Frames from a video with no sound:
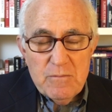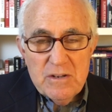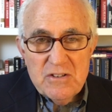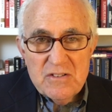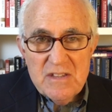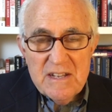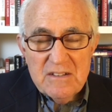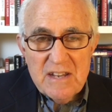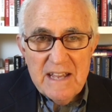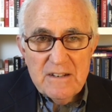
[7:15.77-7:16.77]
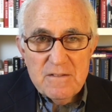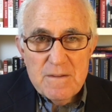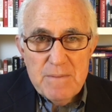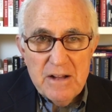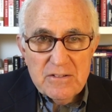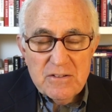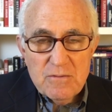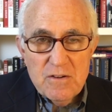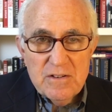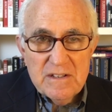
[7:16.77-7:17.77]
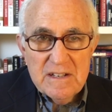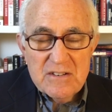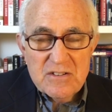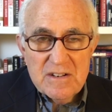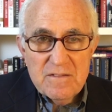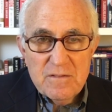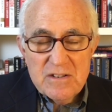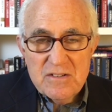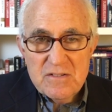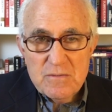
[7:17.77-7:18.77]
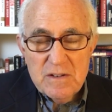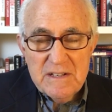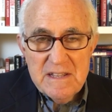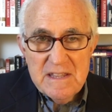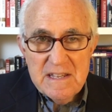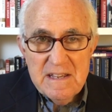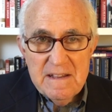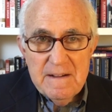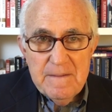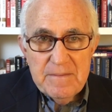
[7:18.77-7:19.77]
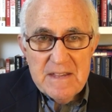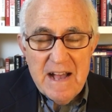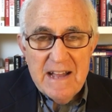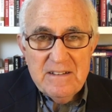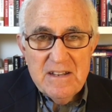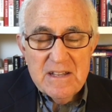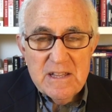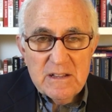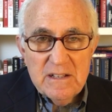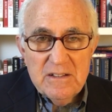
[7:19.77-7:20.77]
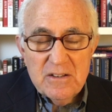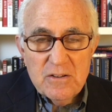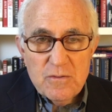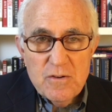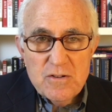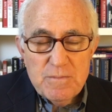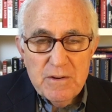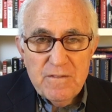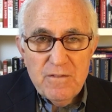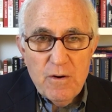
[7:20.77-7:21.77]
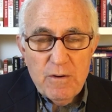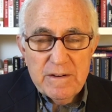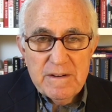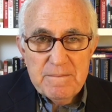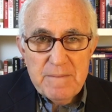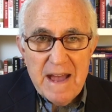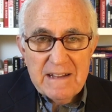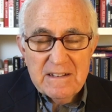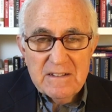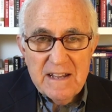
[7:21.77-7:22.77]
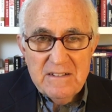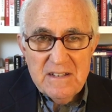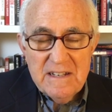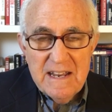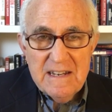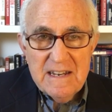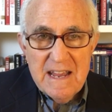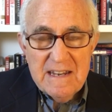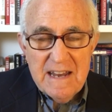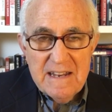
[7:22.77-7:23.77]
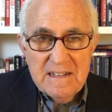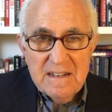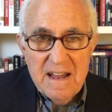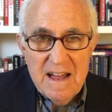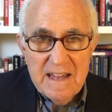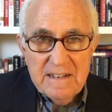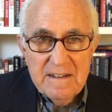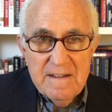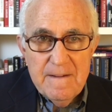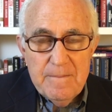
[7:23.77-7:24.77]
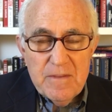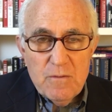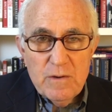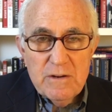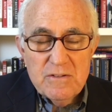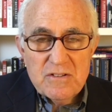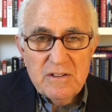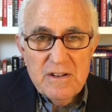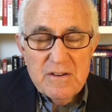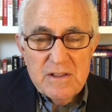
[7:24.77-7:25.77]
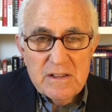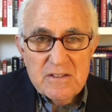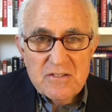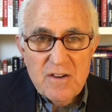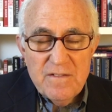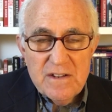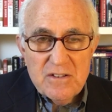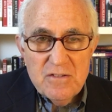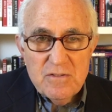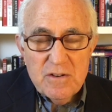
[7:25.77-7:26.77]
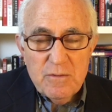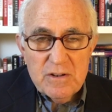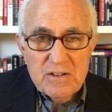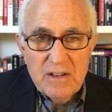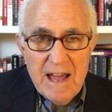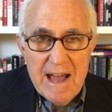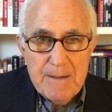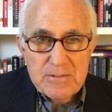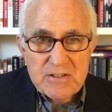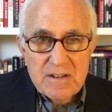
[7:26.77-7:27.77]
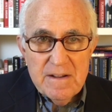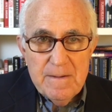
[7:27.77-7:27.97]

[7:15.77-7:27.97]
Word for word: which is the intent of the Belt and Road Initiative, which is really the, the idea that Lyndon LaRouche put forward back in 1988 89, when it was clear that the Soviet Union would collapse.